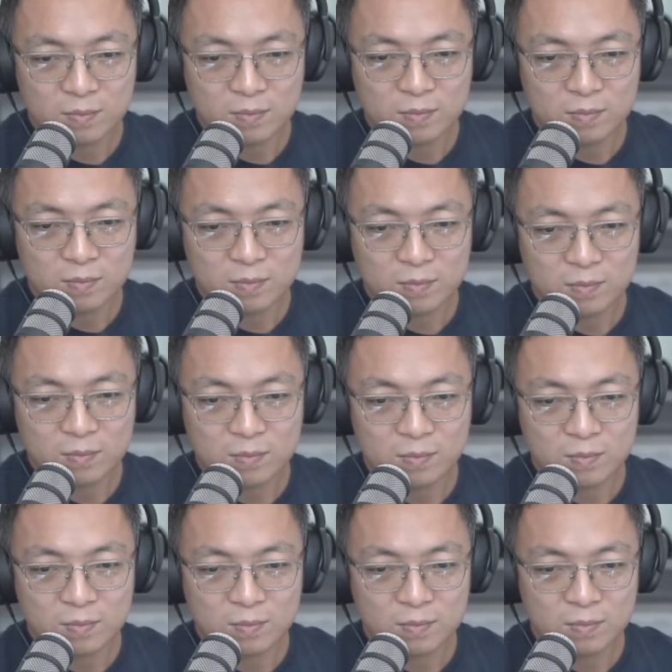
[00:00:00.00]

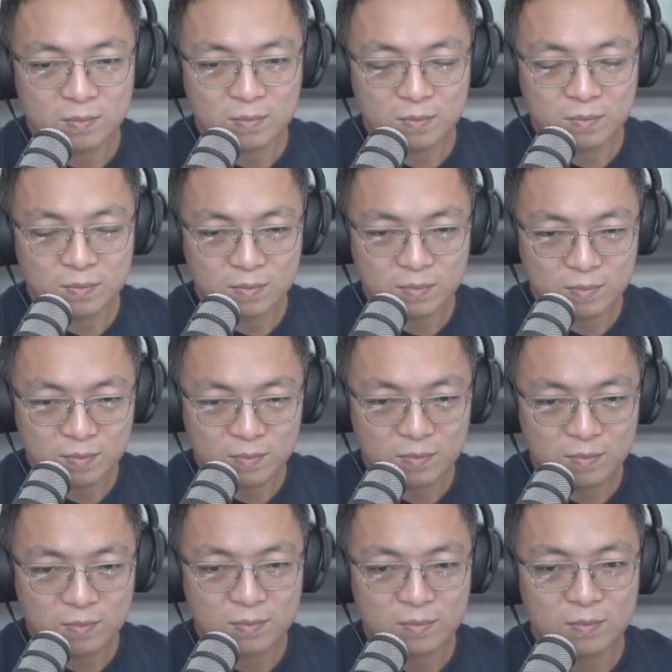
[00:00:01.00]

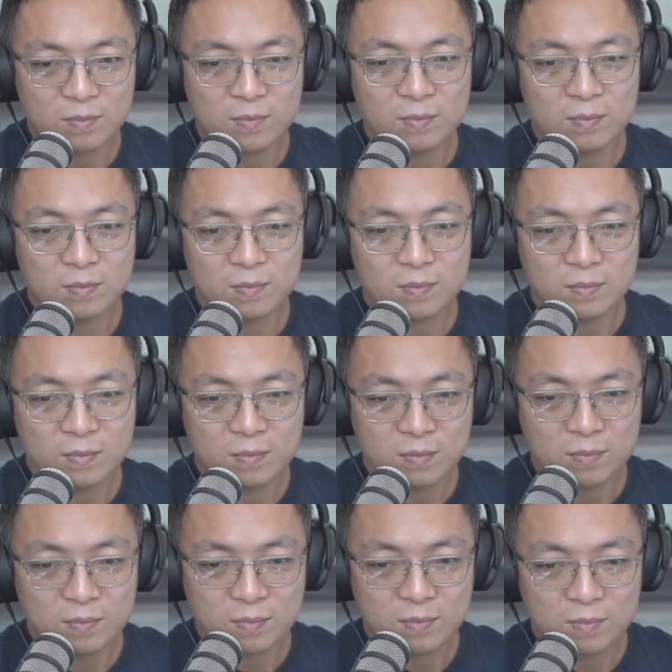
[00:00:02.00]

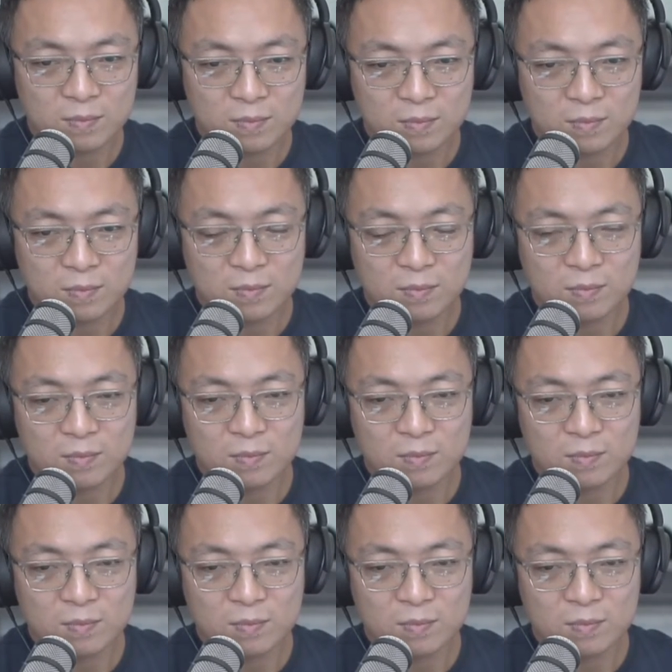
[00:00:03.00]
No words are spoken by the person on screen.